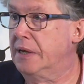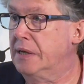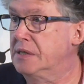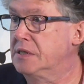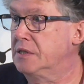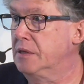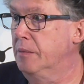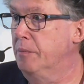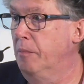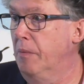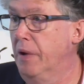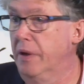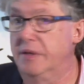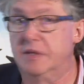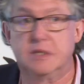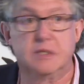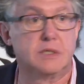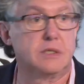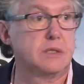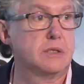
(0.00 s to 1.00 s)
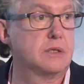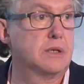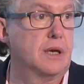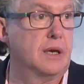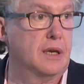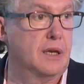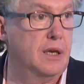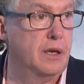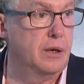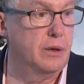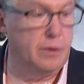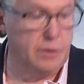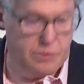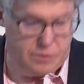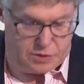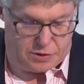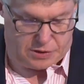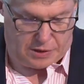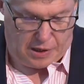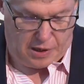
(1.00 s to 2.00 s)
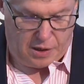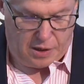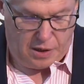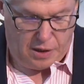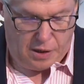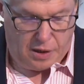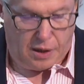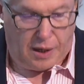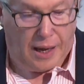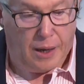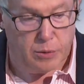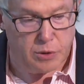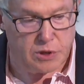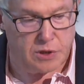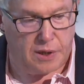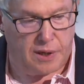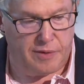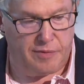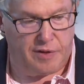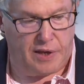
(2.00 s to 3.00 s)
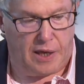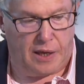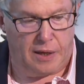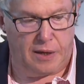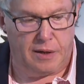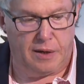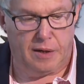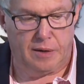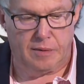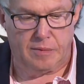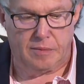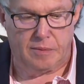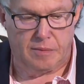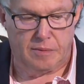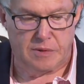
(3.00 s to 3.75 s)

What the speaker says: as the months and years outside of Canada